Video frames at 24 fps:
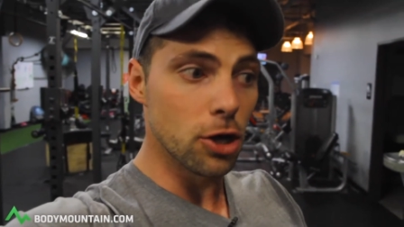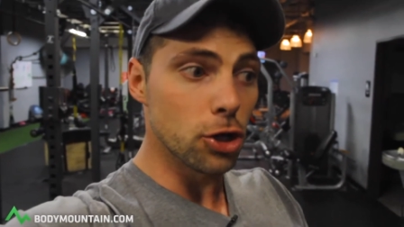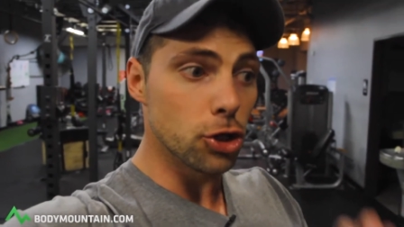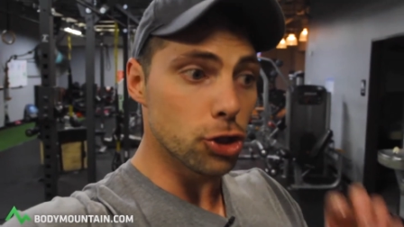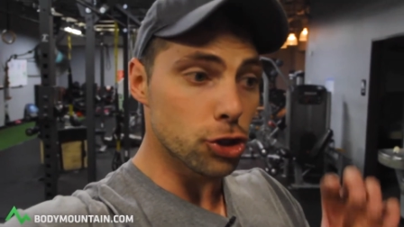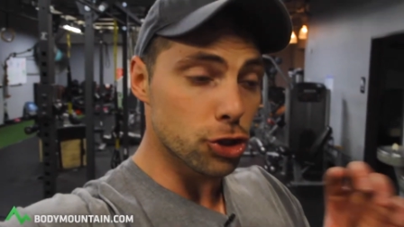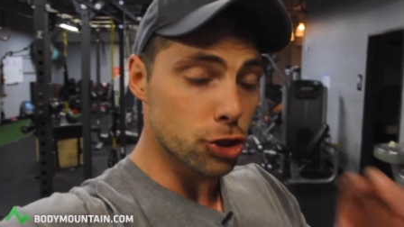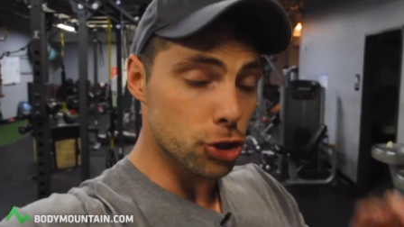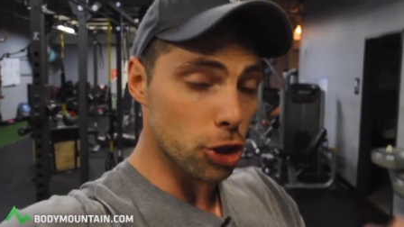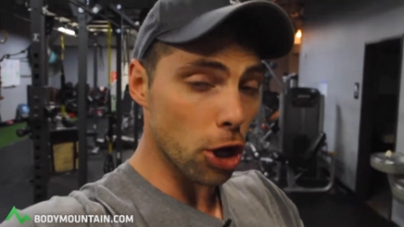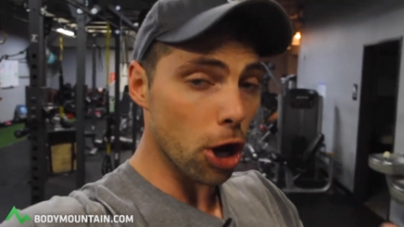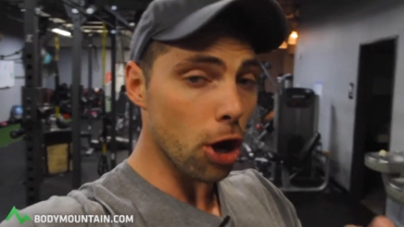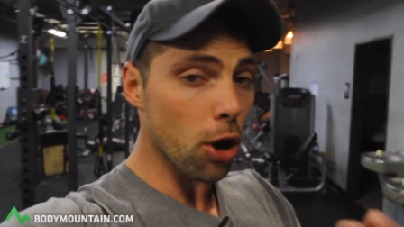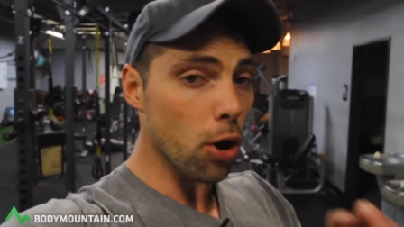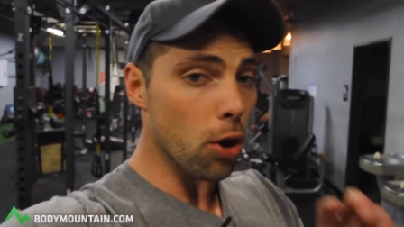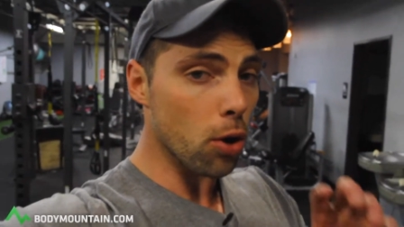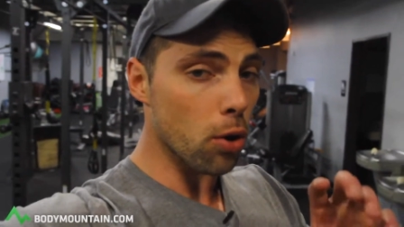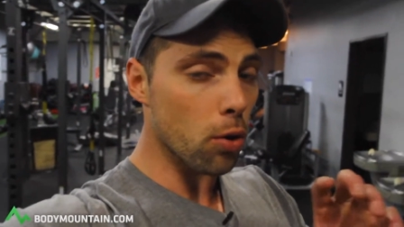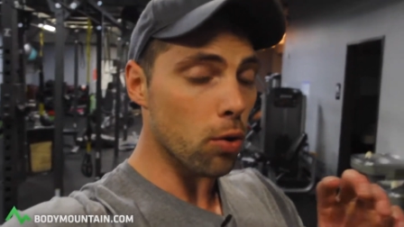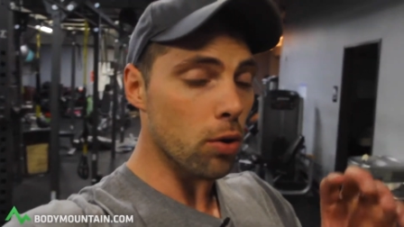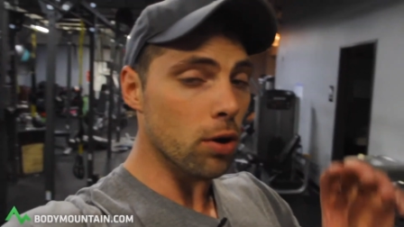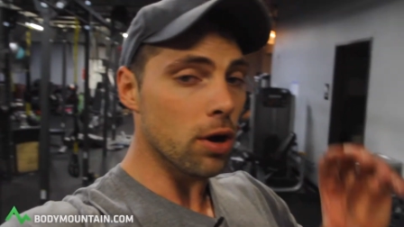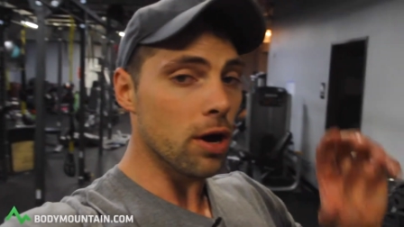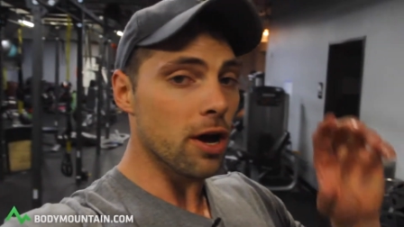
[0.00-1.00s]

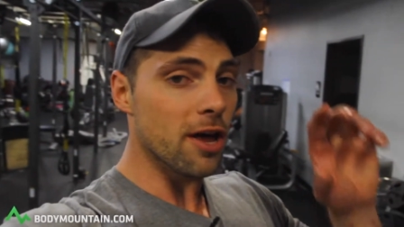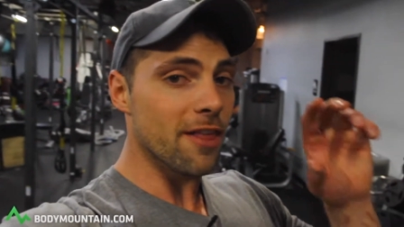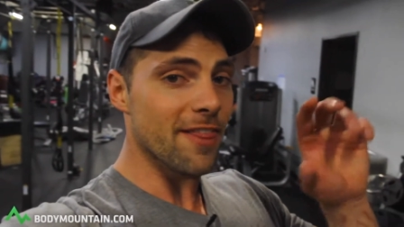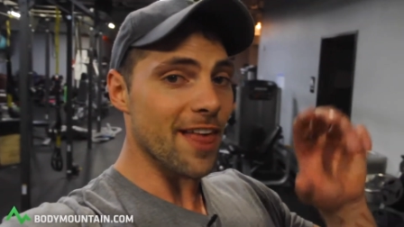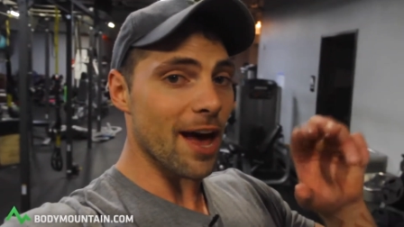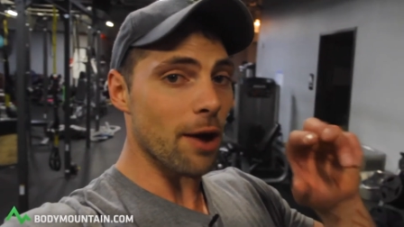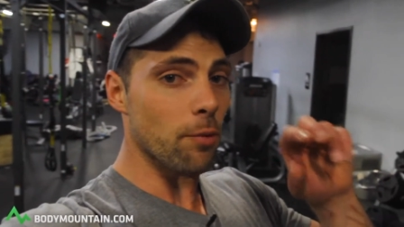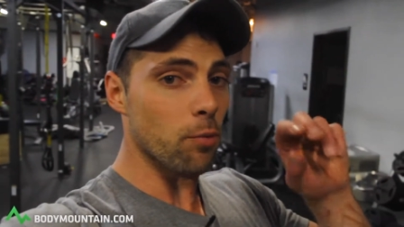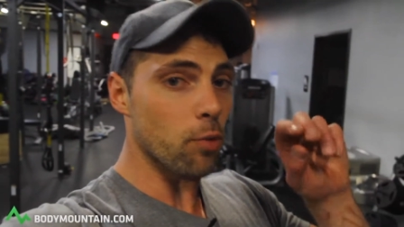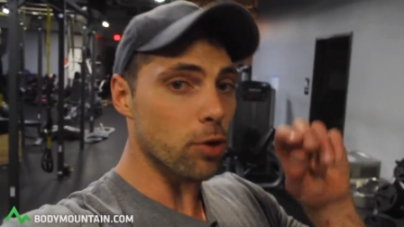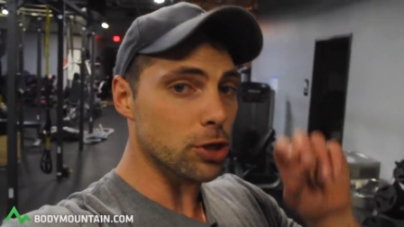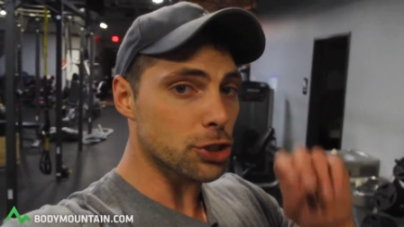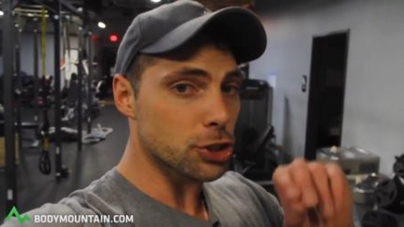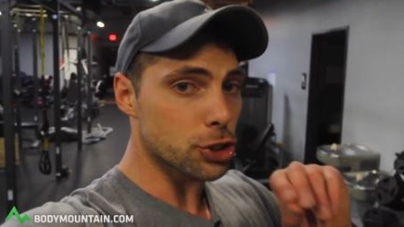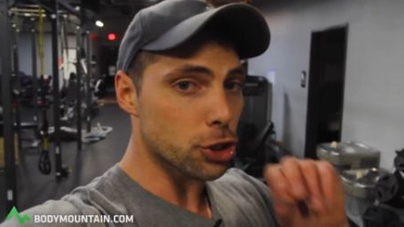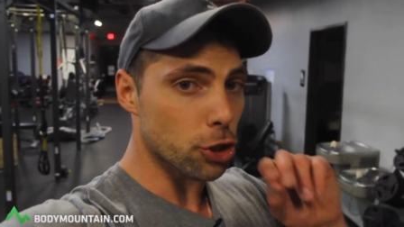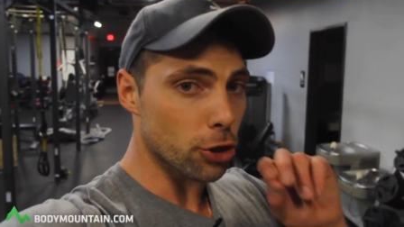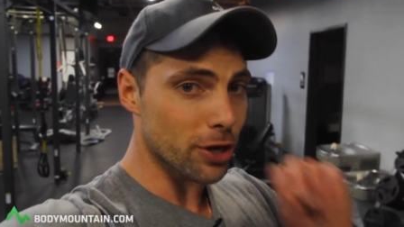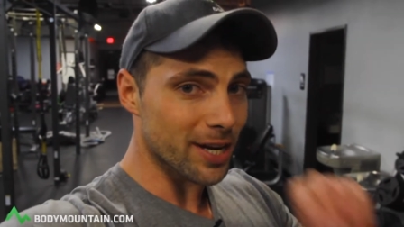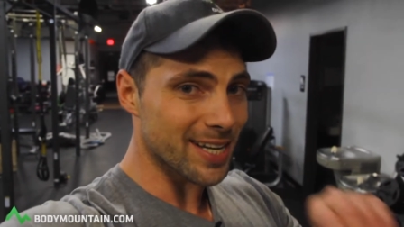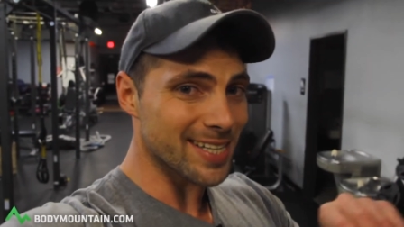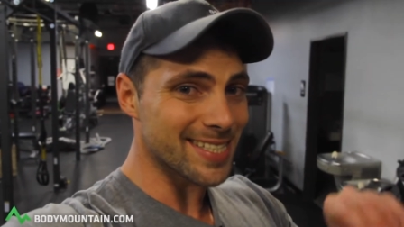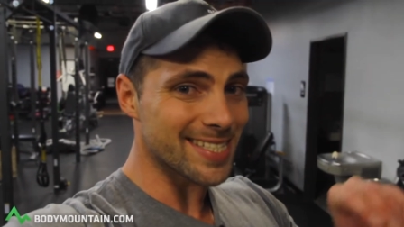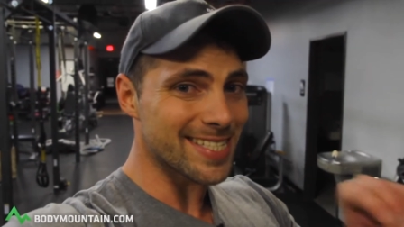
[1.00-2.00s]
So that once
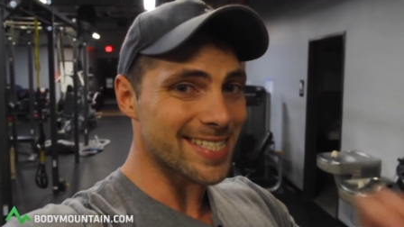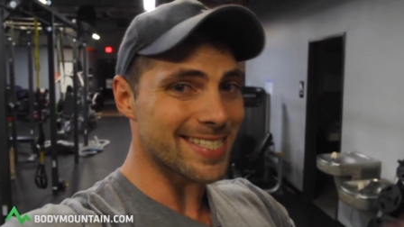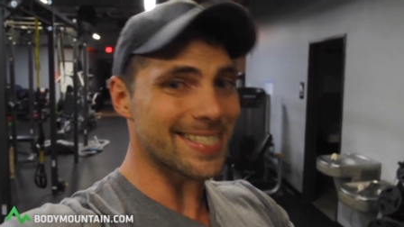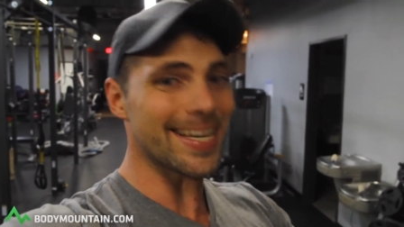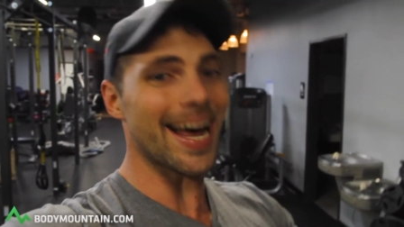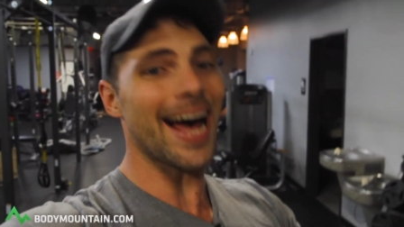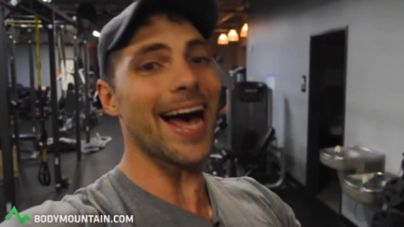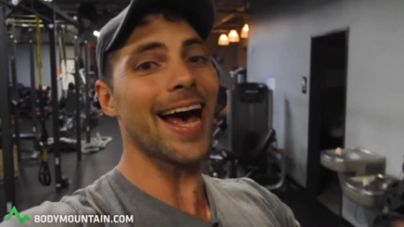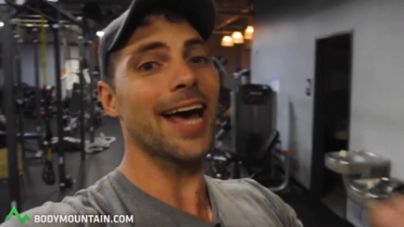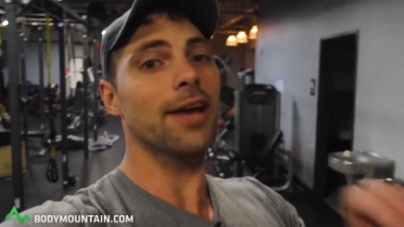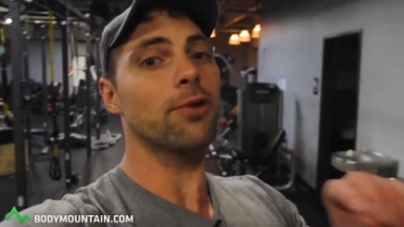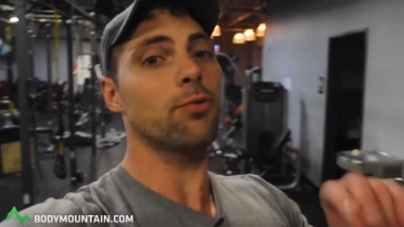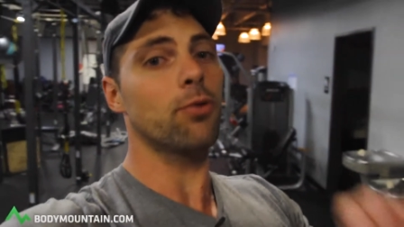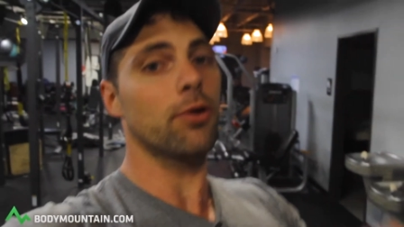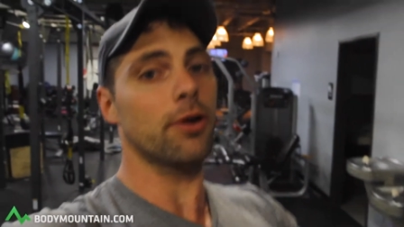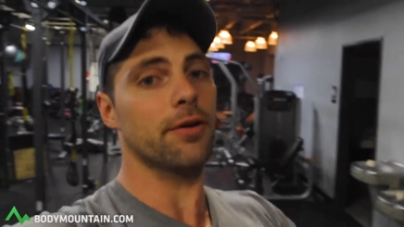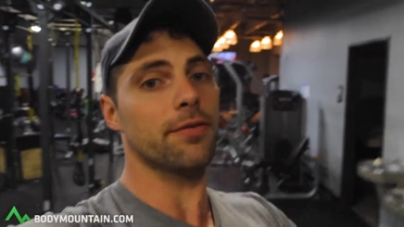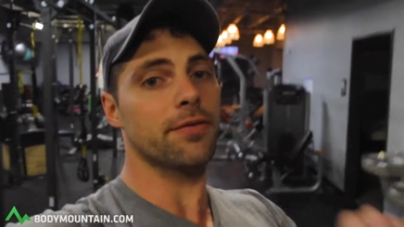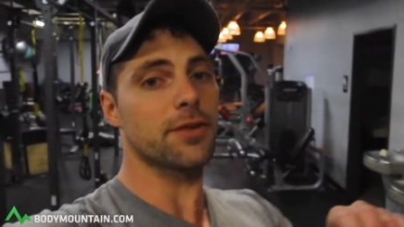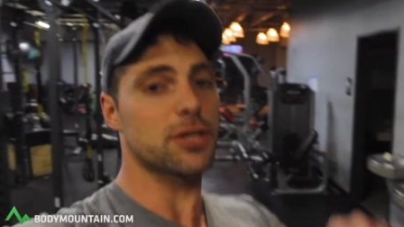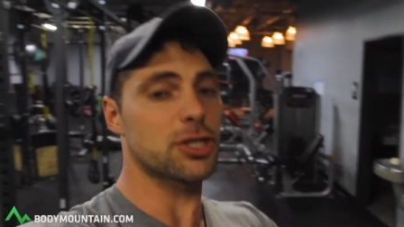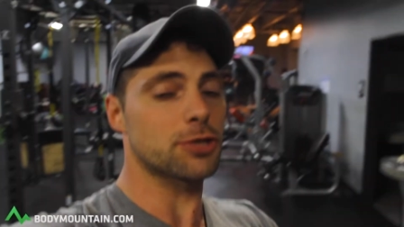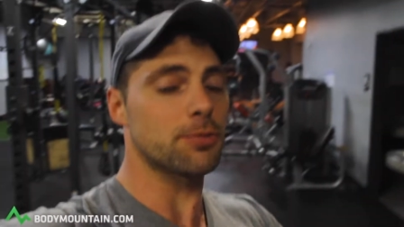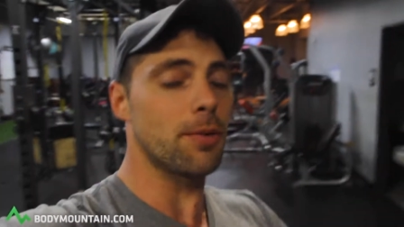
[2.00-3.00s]
you're inside one
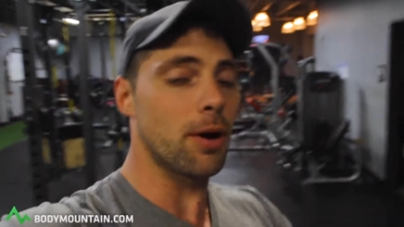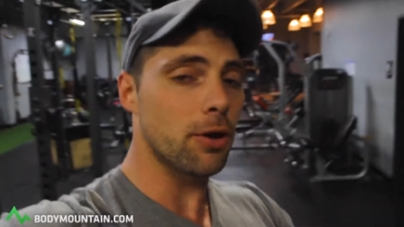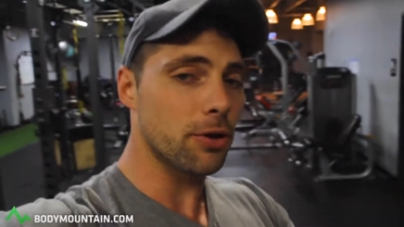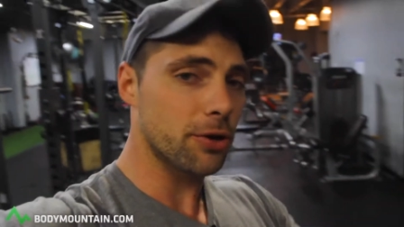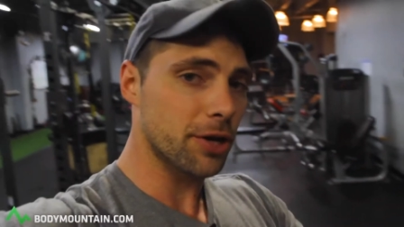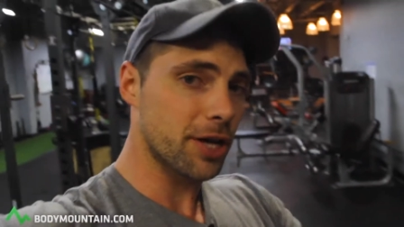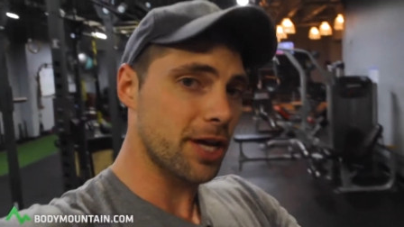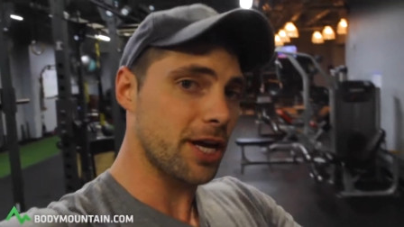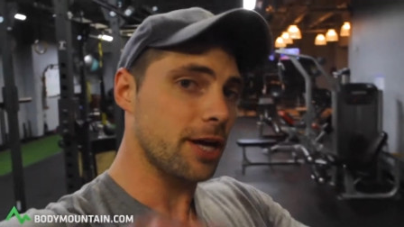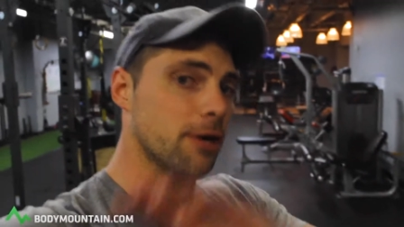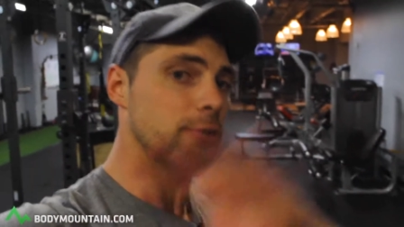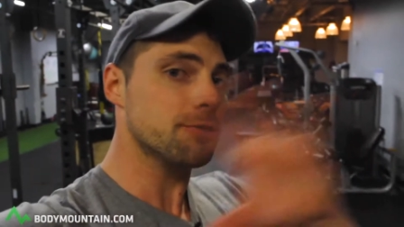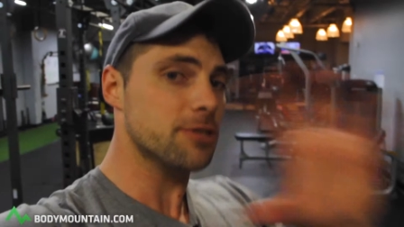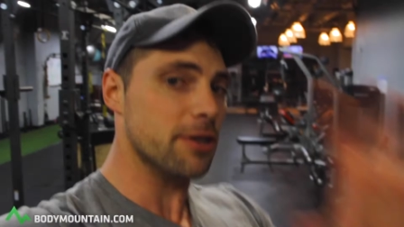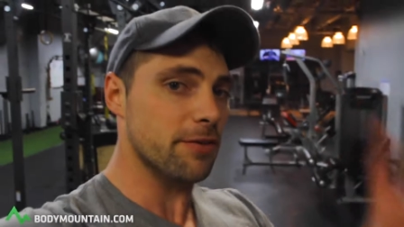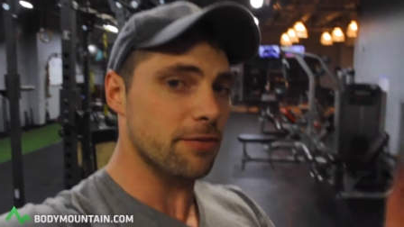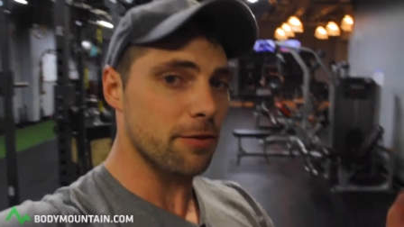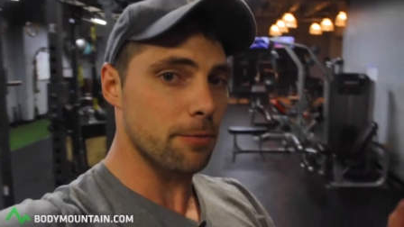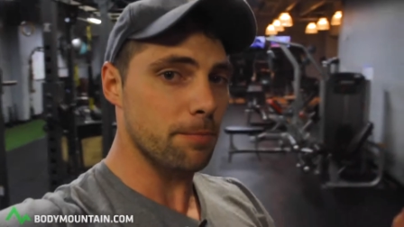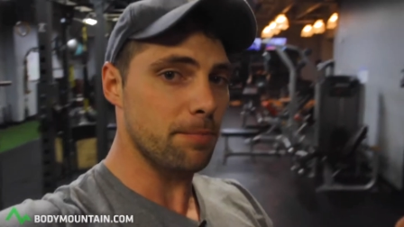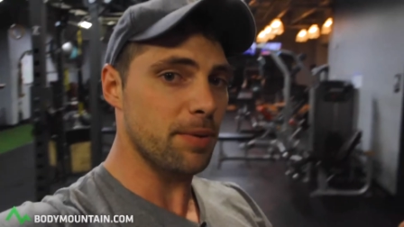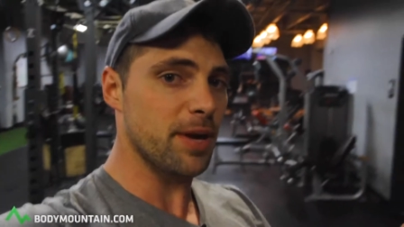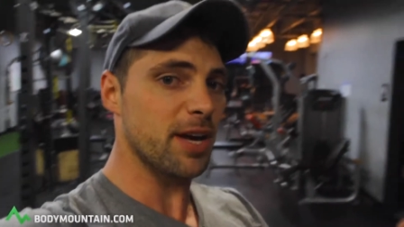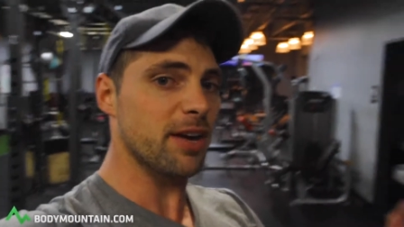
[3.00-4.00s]
of the smaller gears of
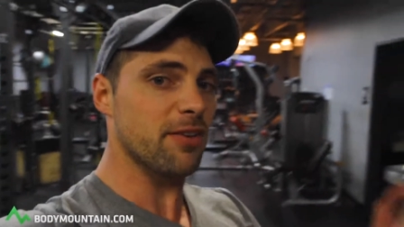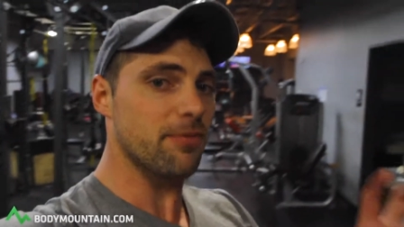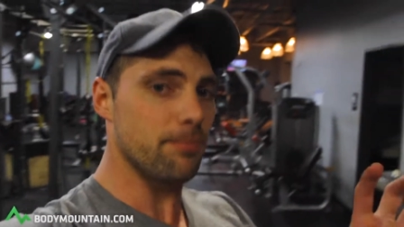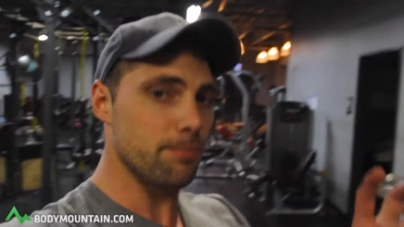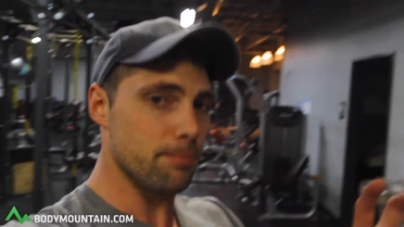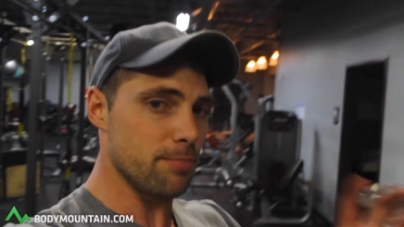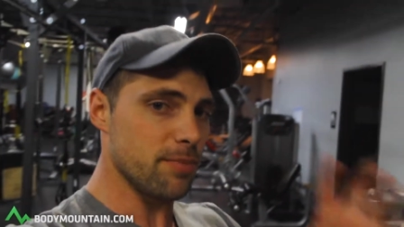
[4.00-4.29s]
the big